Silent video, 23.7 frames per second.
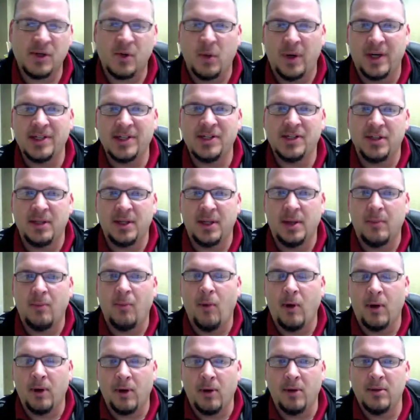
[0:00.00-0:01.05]
question them.
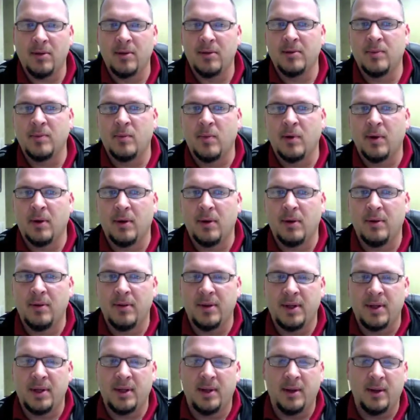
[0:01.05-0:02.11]
What are the